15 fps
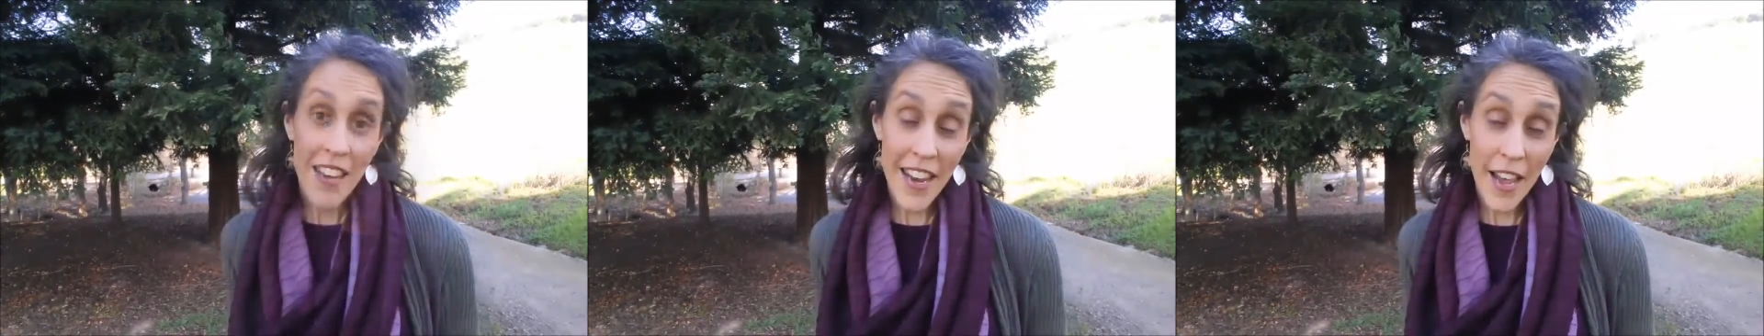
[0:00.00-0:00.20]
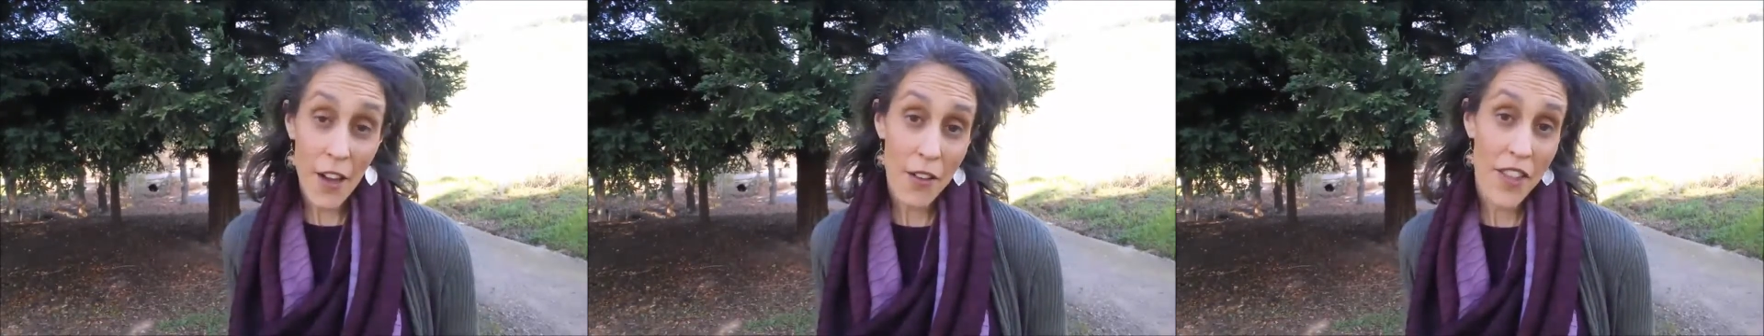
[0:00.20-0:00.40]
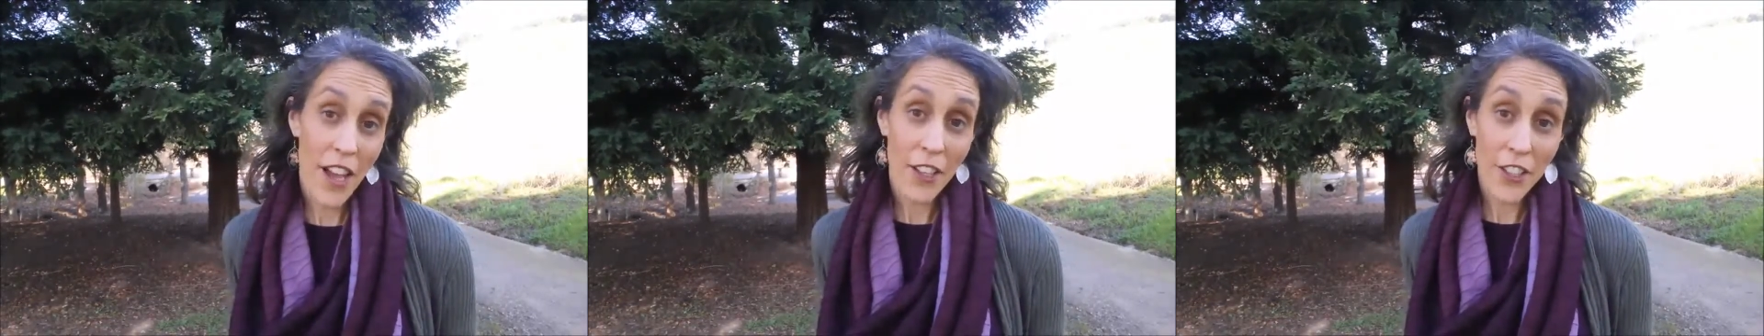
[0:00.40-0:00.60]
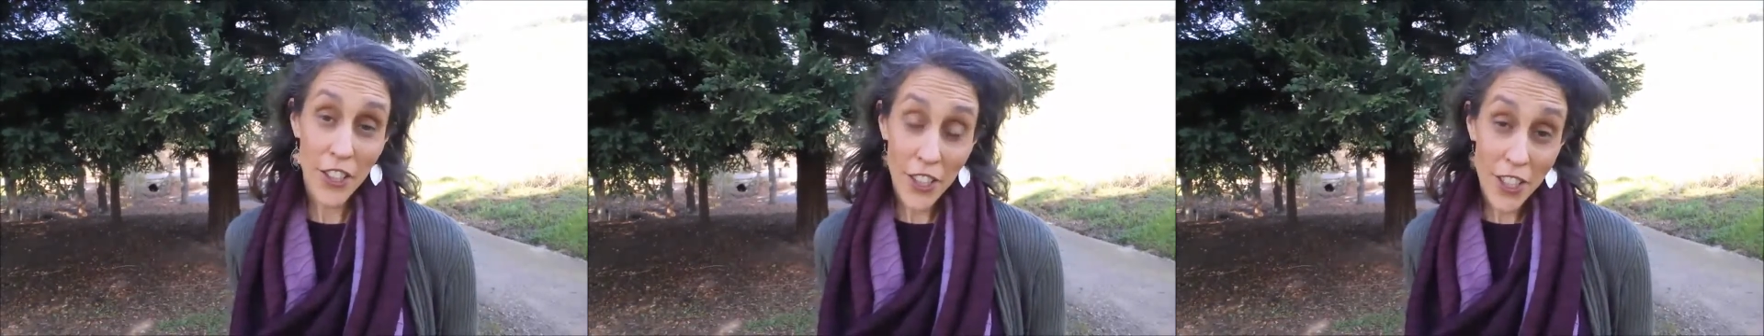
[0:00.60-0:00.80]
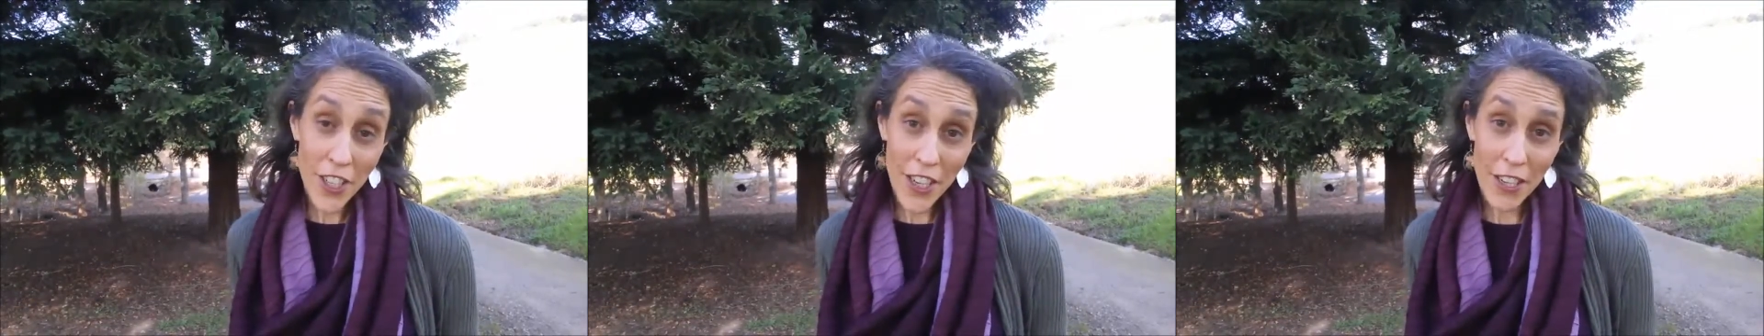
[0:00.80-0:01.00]
Now, the
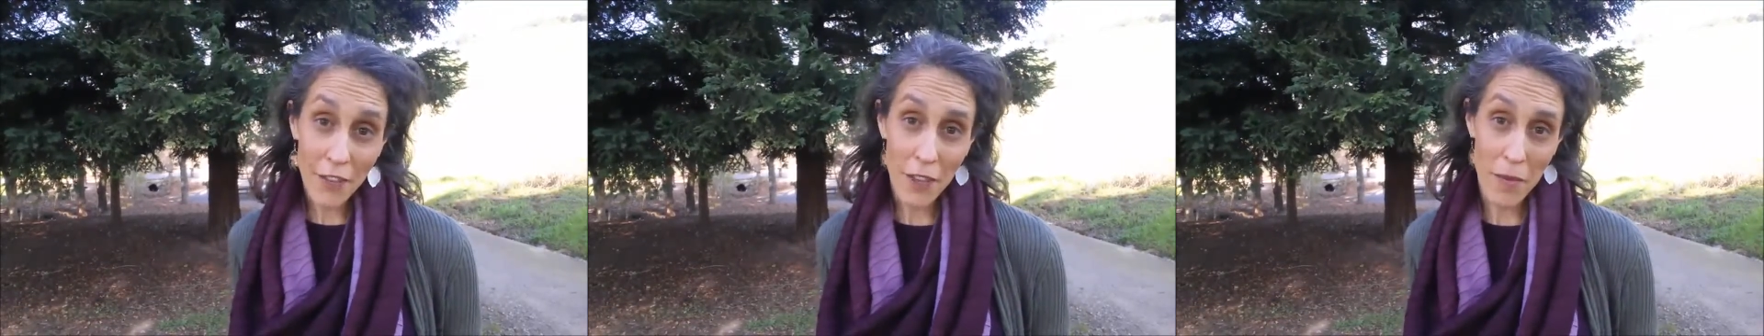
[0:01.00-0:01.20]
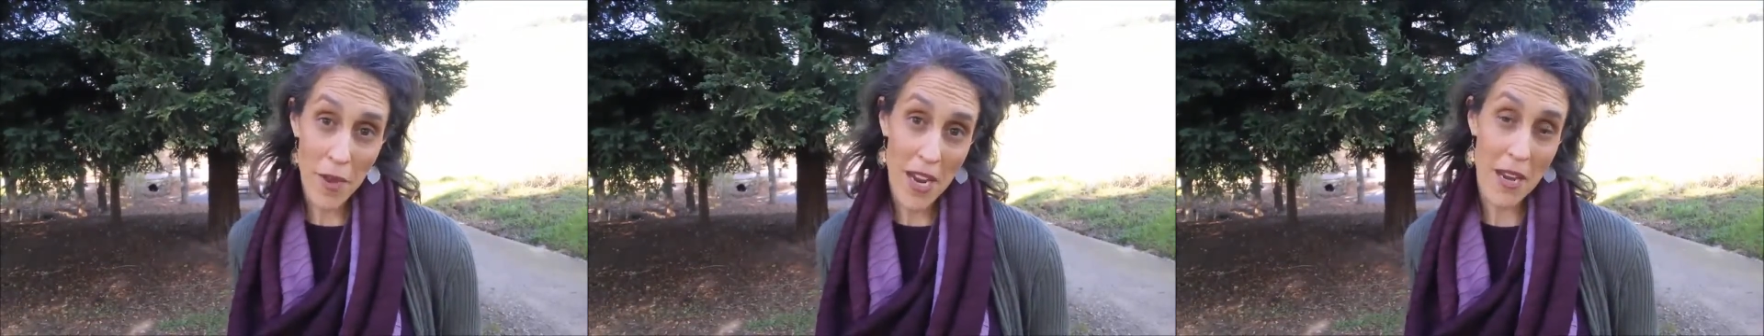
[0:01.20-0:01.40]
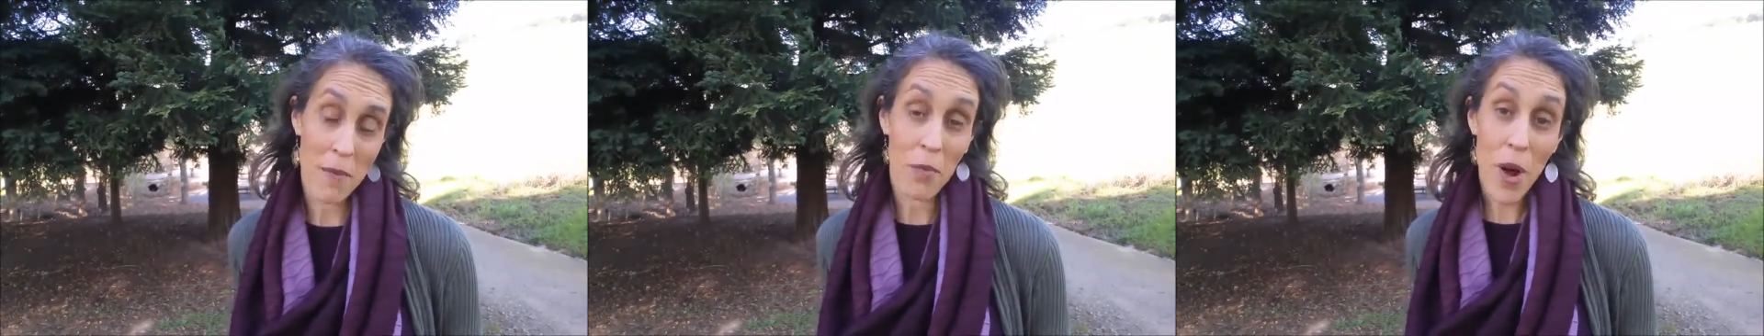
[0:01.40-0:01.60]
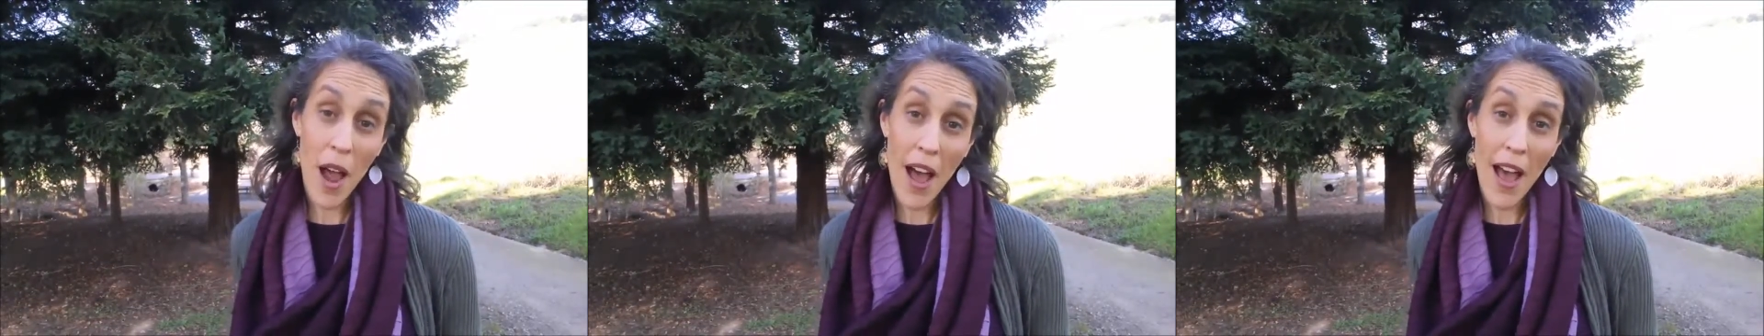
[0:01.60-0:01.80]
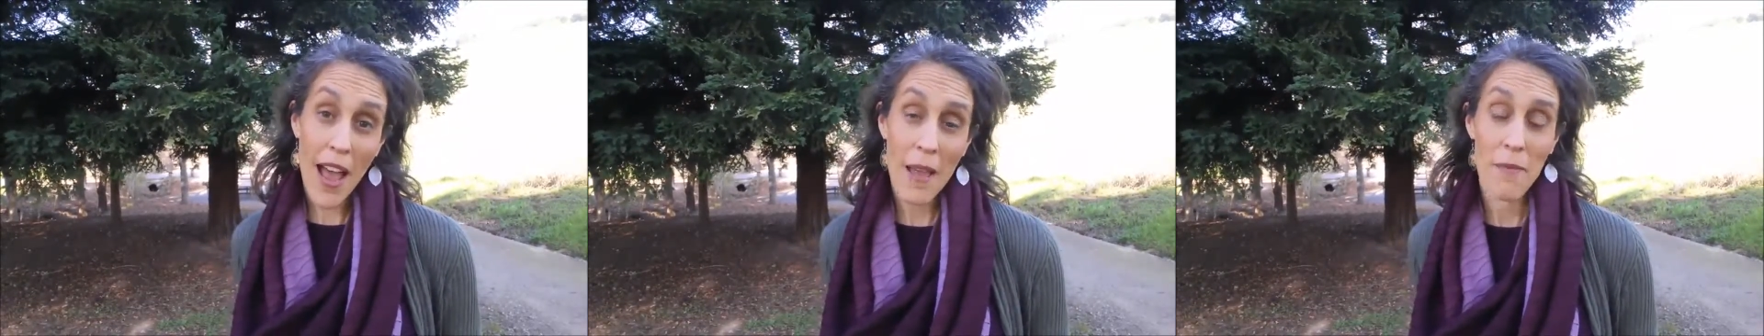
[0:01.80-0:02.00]
alternative would be to
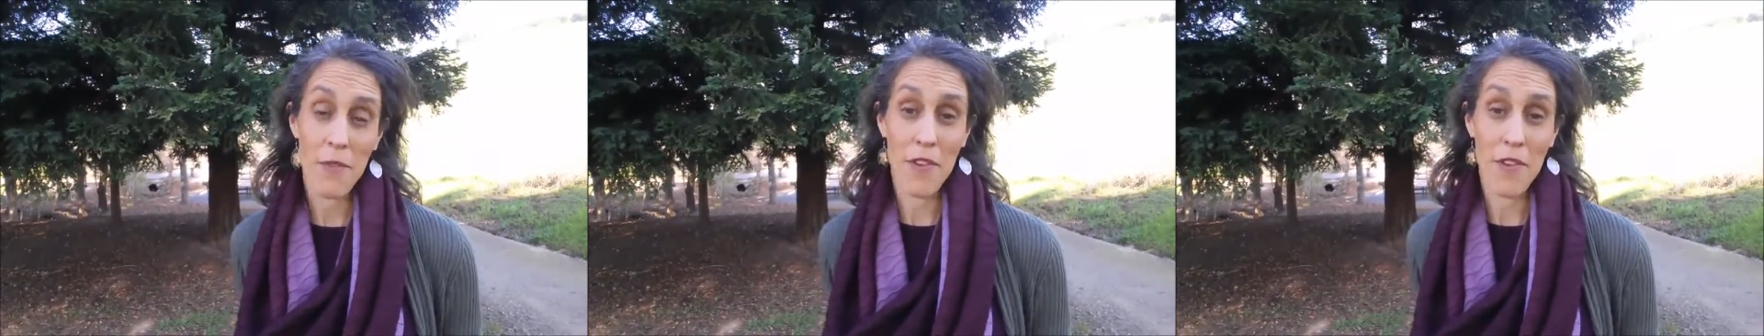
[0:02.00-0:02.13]
bribe